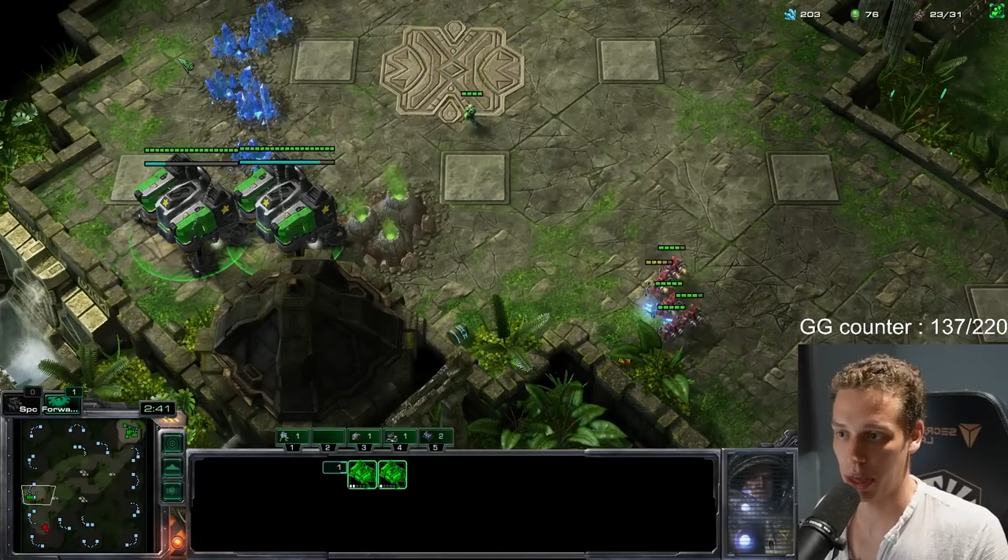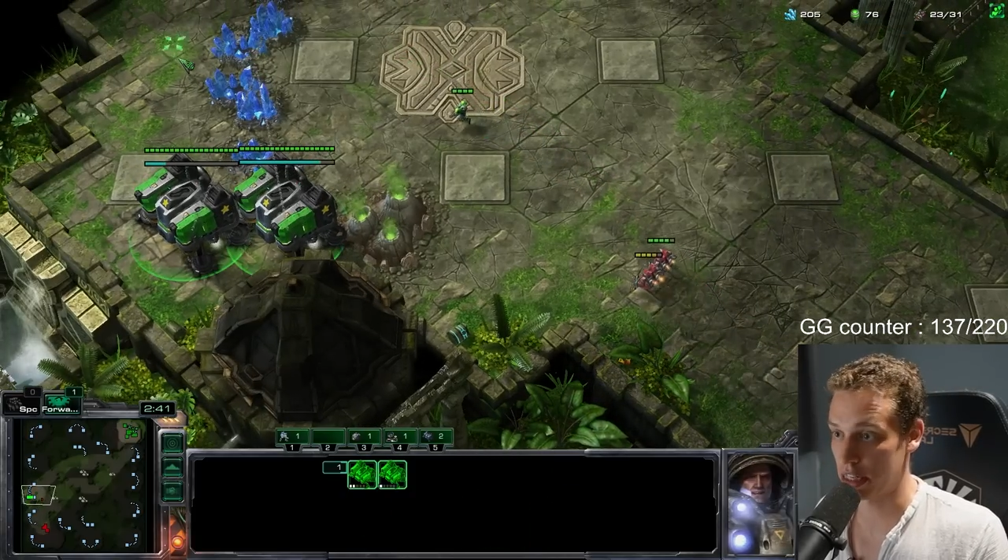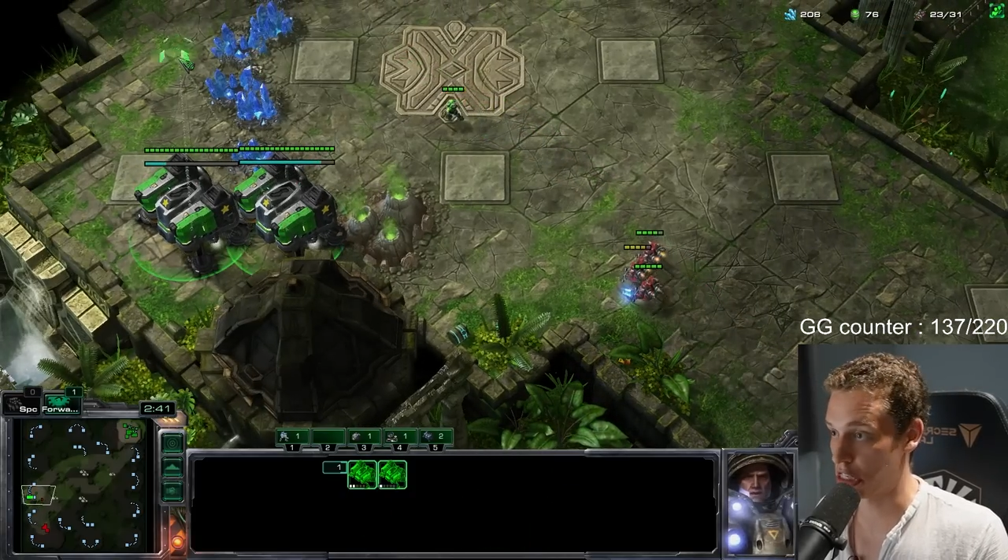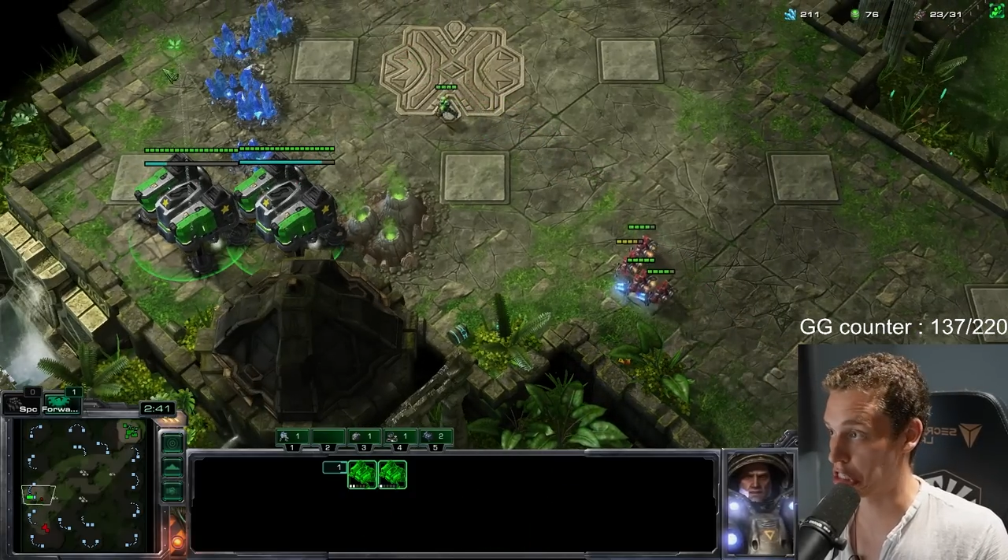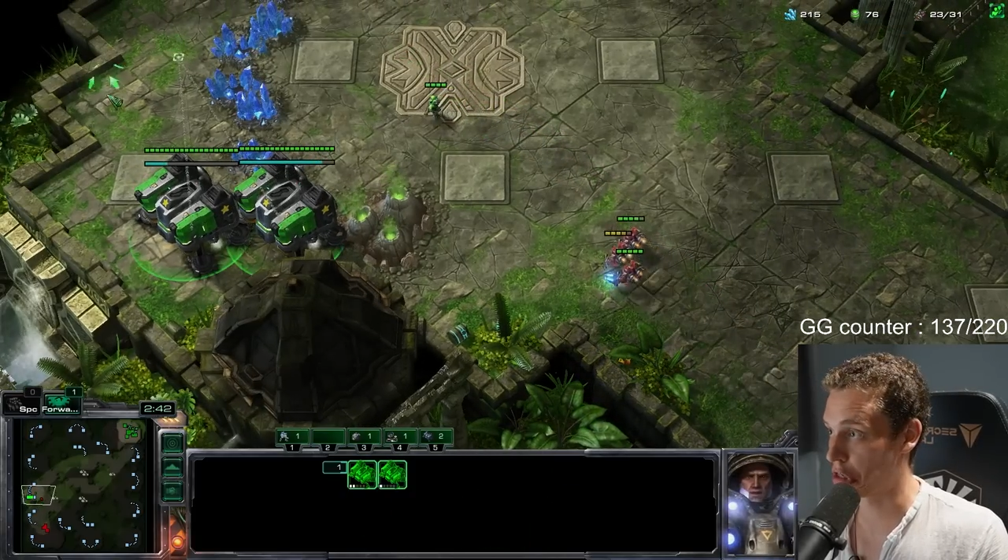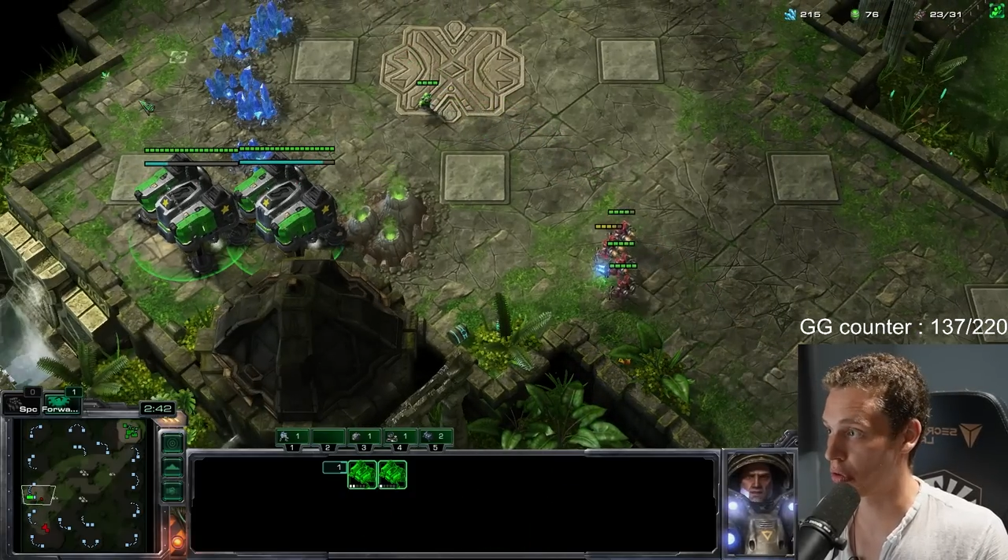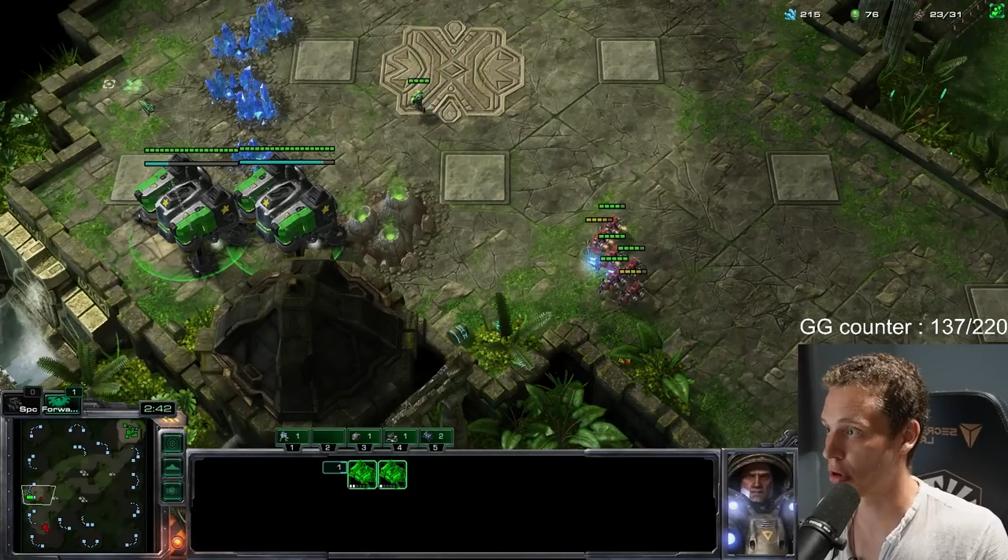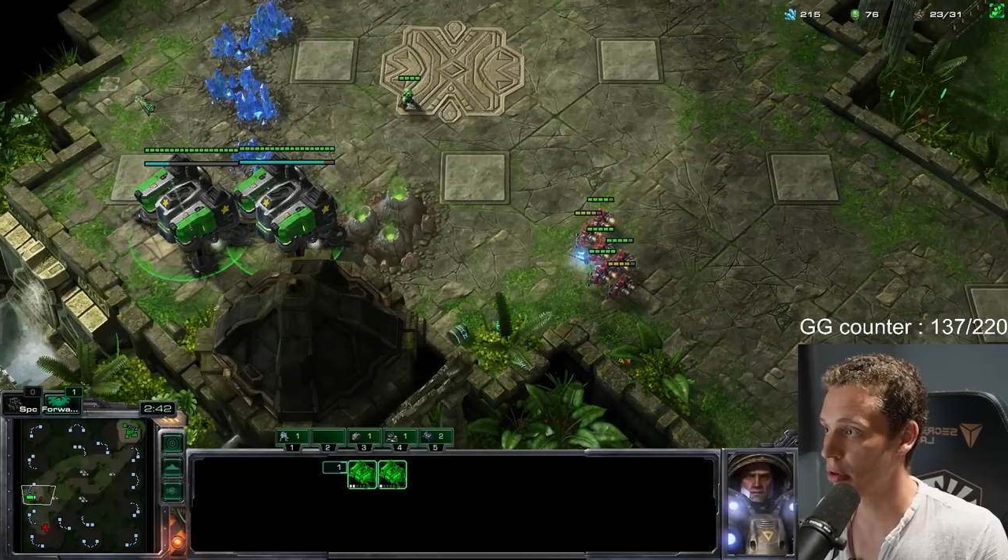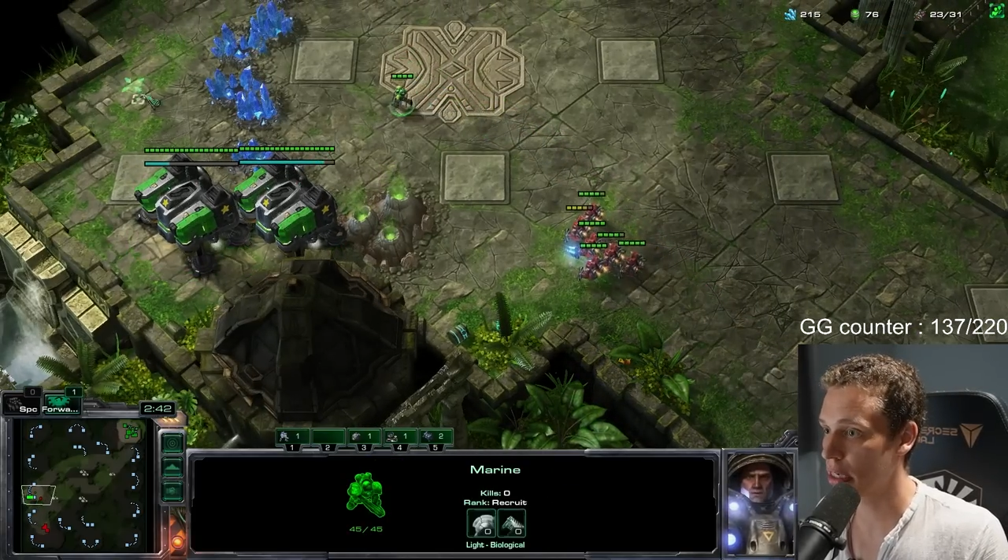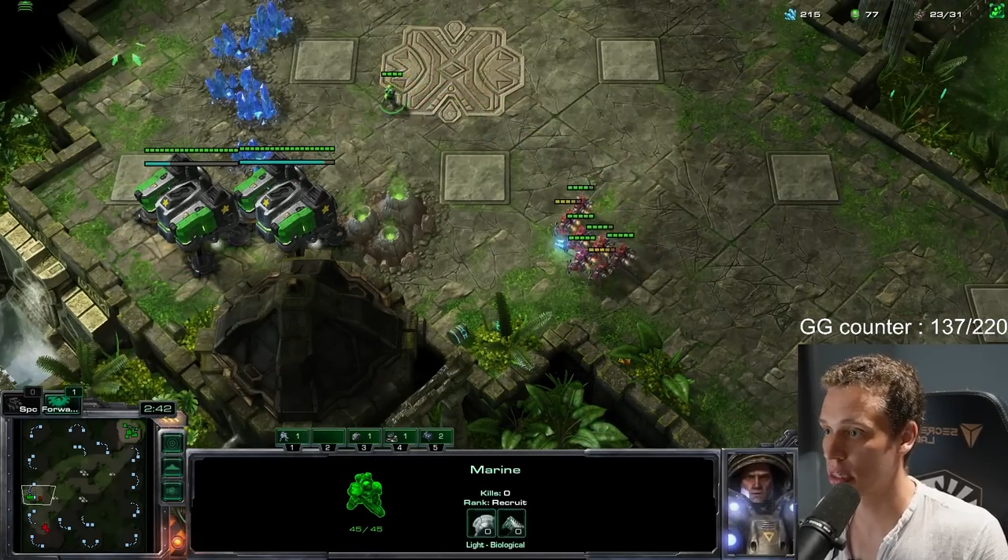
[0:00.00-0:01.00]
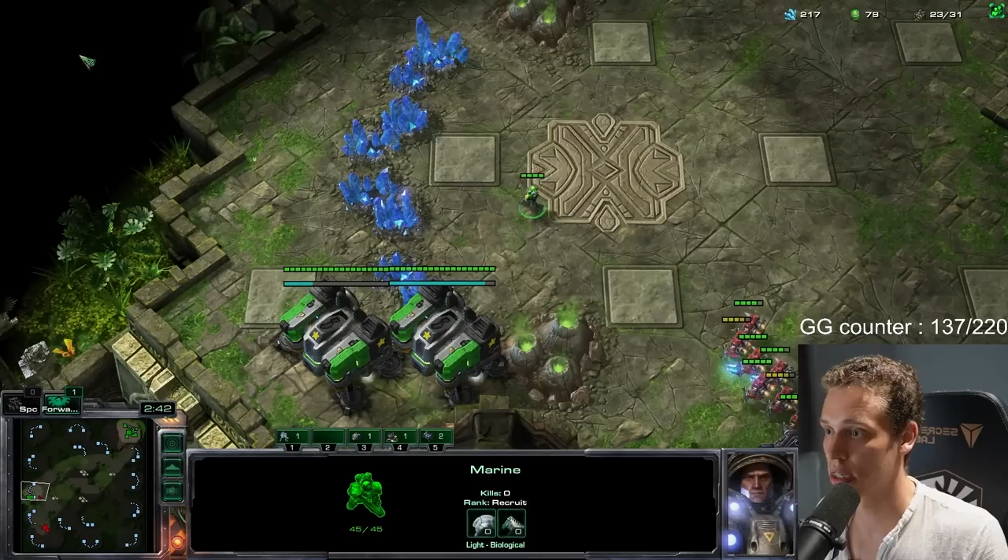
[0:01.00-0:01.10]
Is he still going?